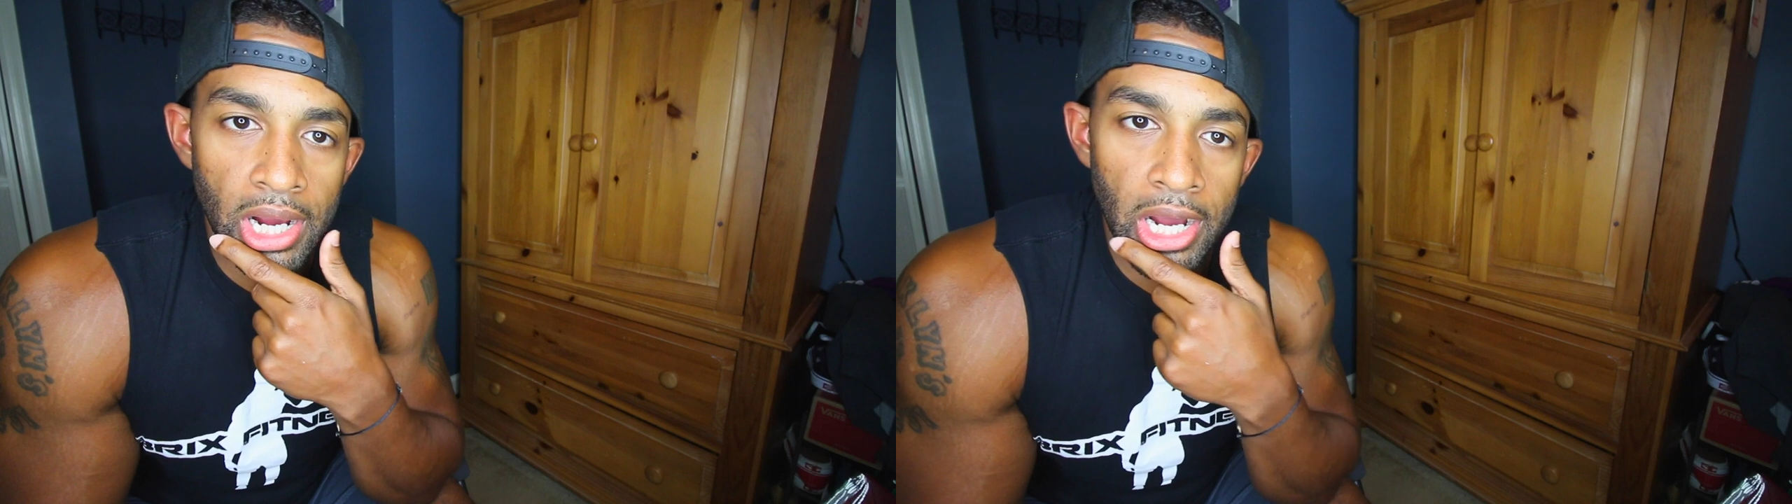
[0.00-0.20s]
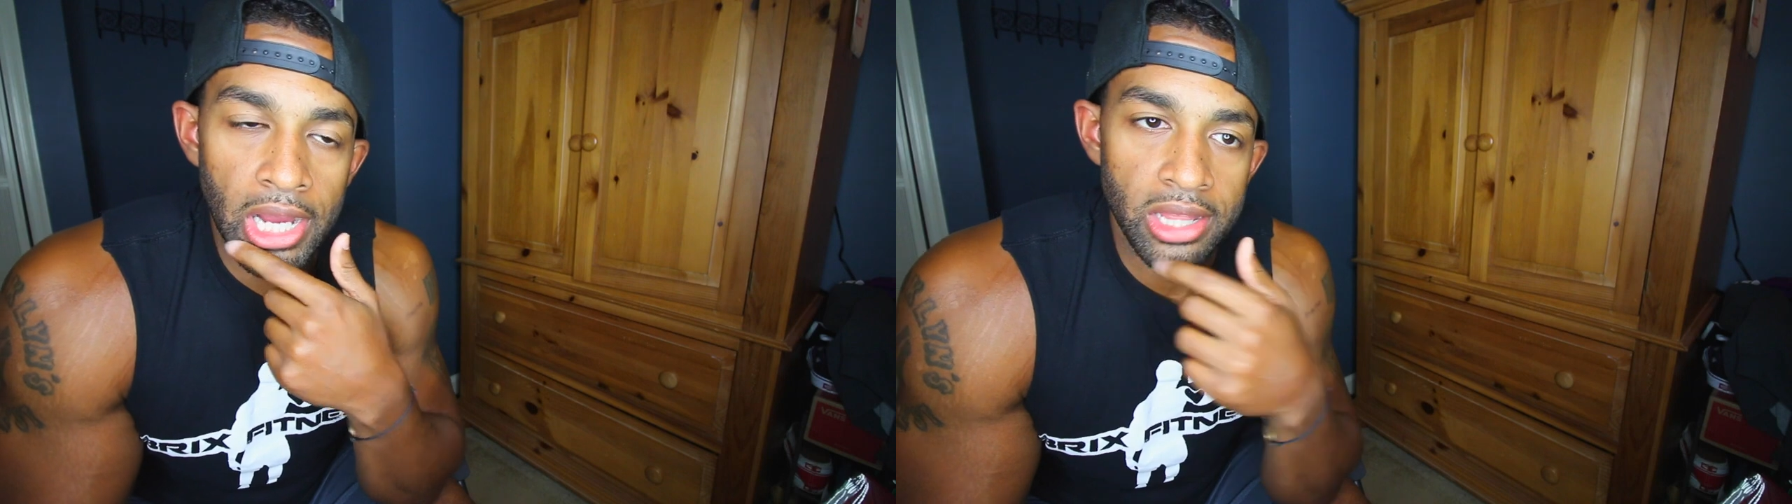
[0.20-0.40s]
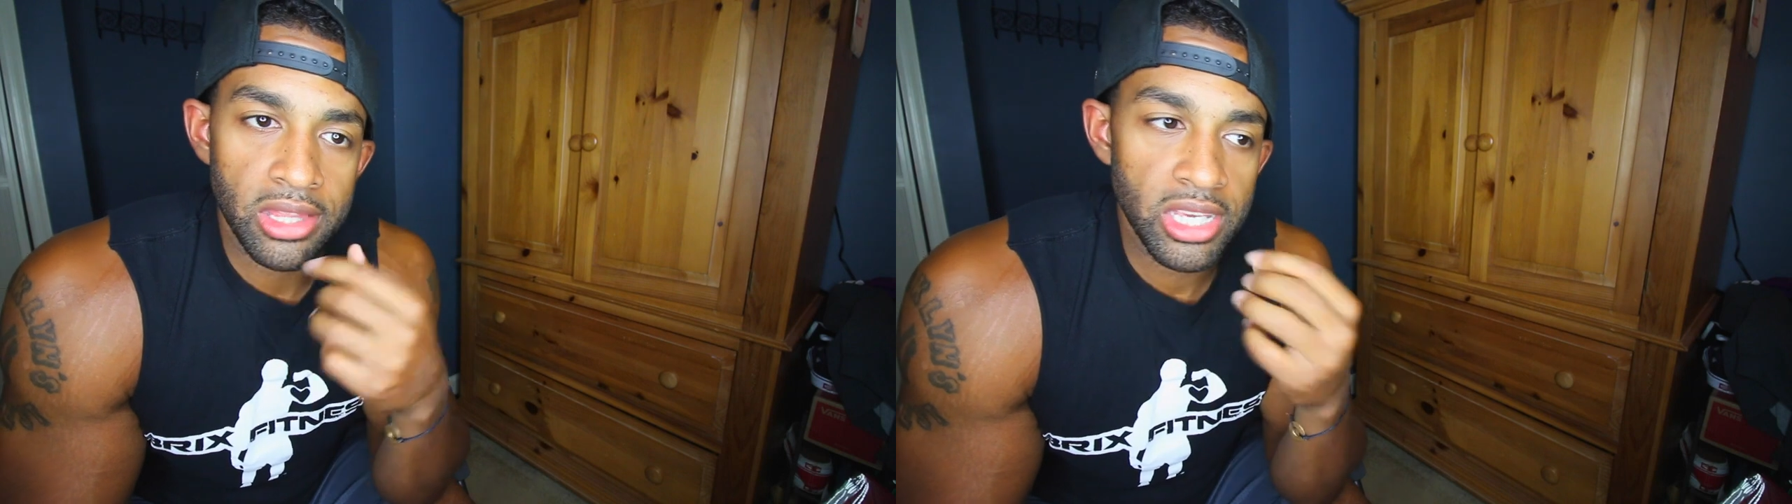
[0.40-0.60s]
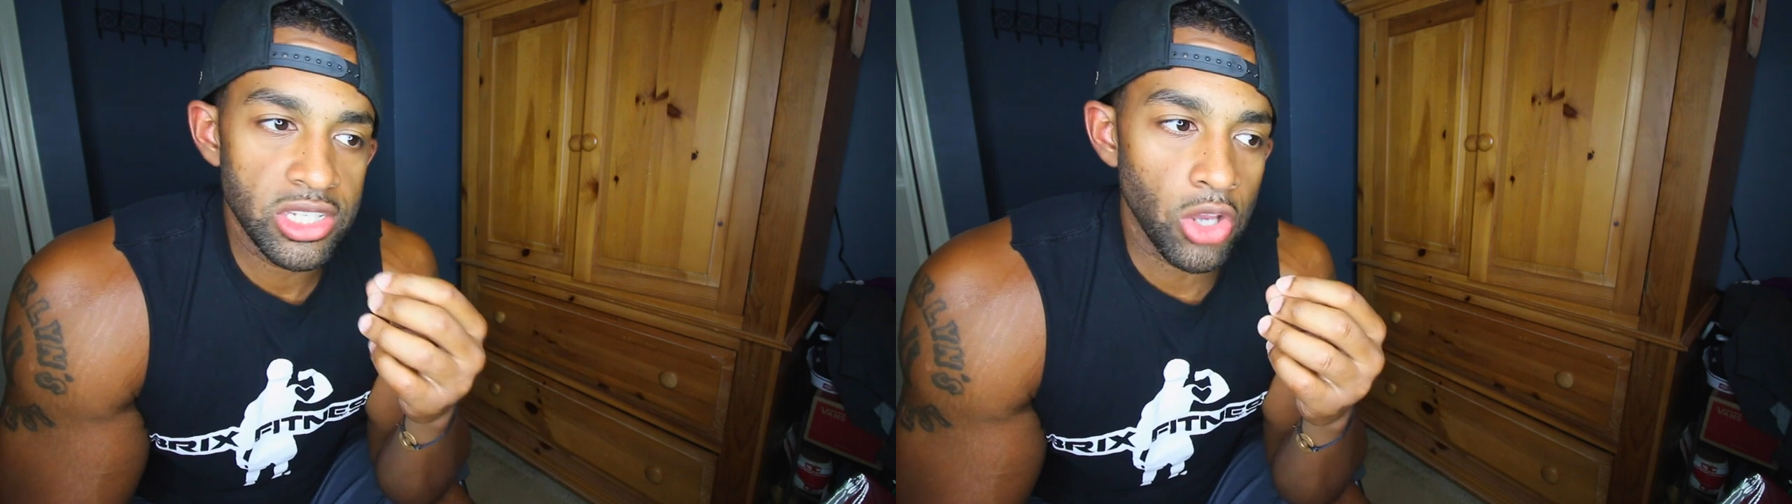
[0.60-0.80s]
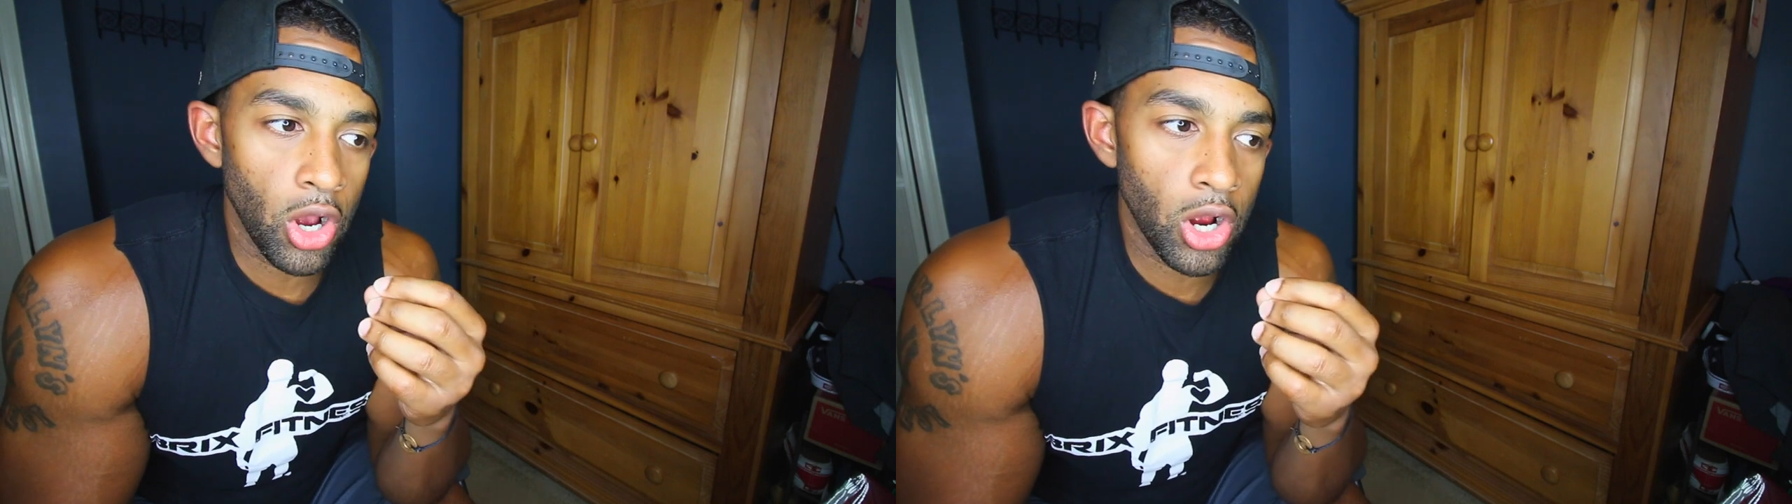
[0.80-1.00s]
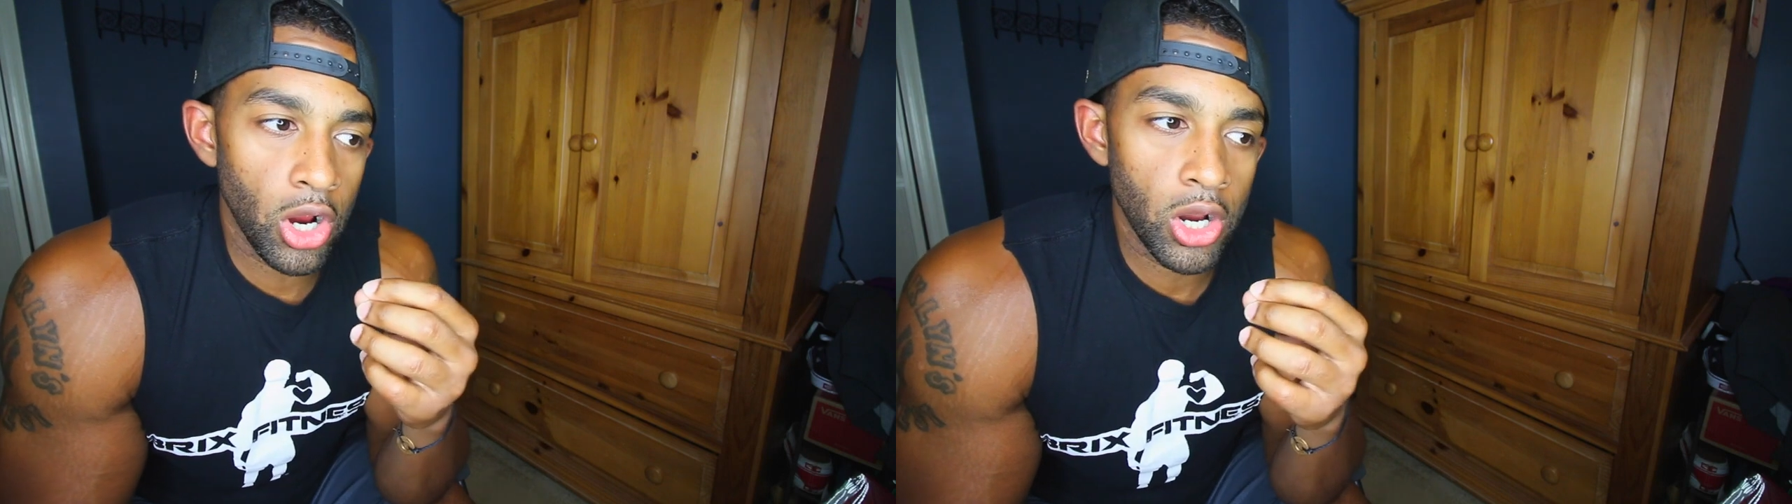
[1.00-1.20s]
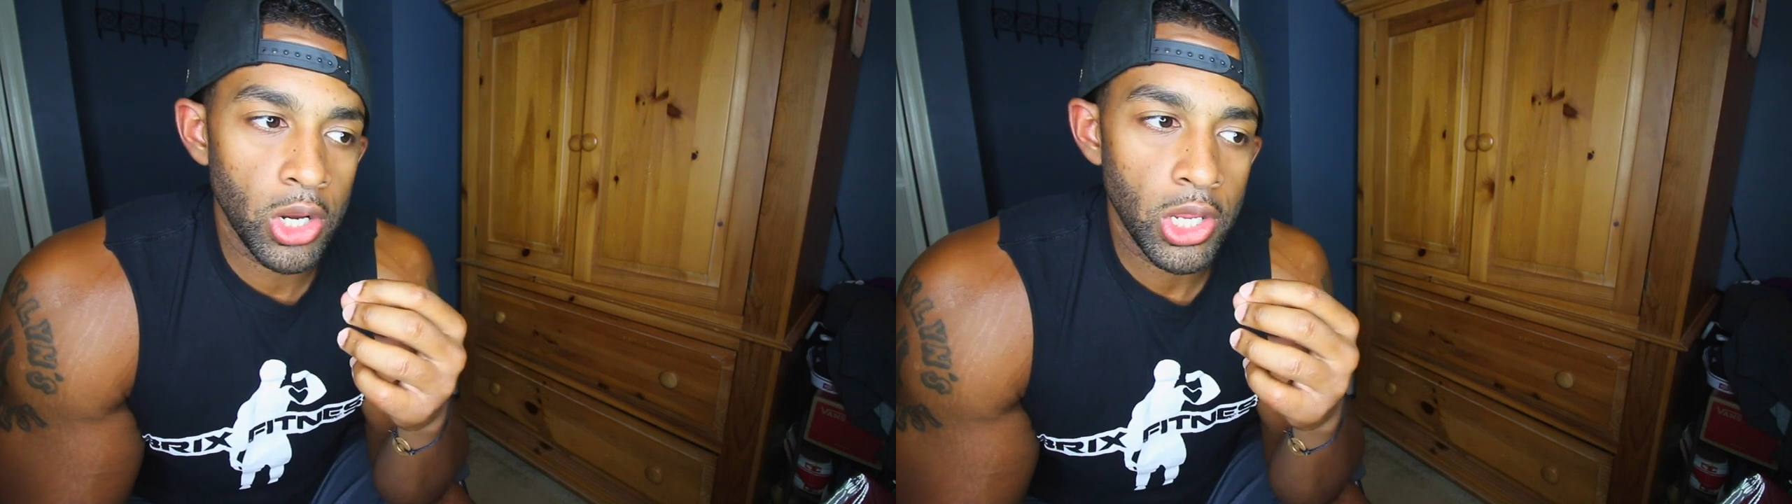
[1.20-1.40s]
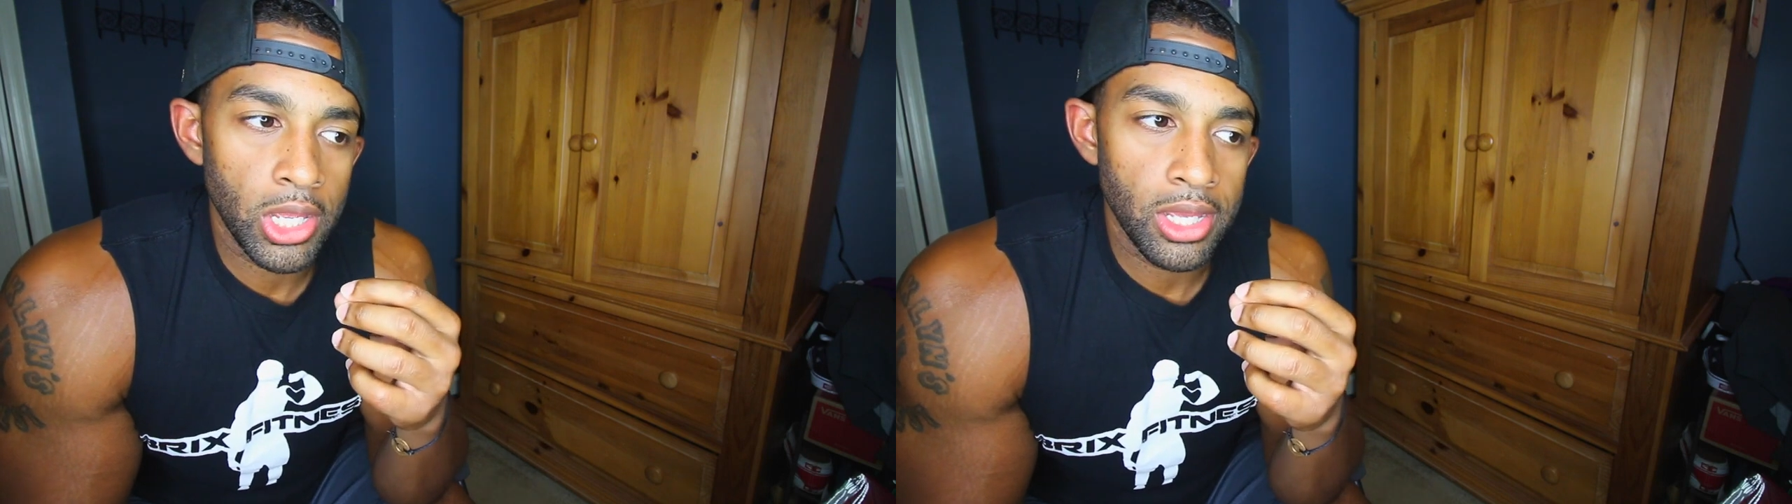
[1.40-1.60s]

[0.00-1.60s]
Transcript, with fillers: Uh, these are